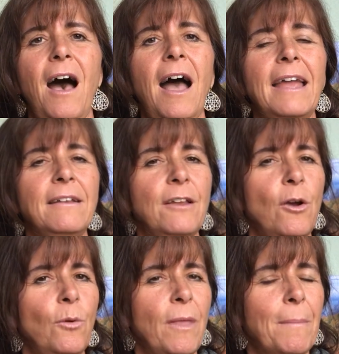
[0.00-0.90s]
I
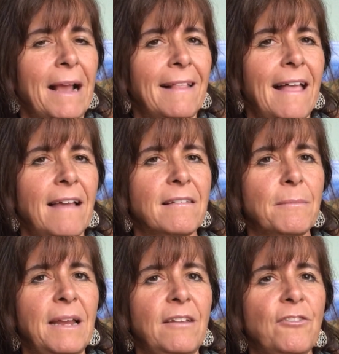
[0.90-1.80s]
know that my
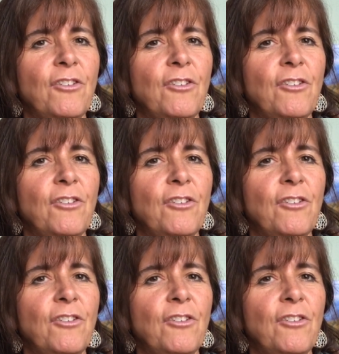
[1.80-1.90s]
classmates,